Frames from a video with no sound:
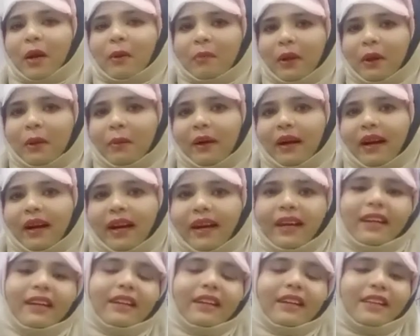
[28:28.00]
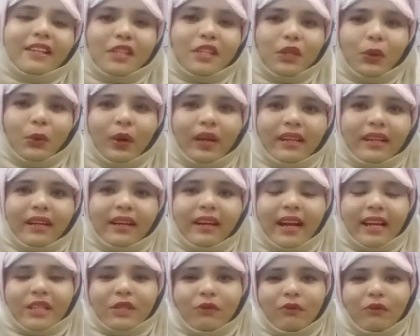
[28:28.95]
bye bye, see you at the
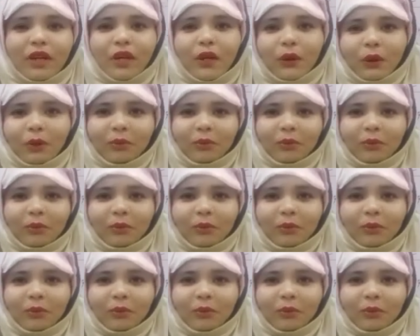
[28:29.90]
next video.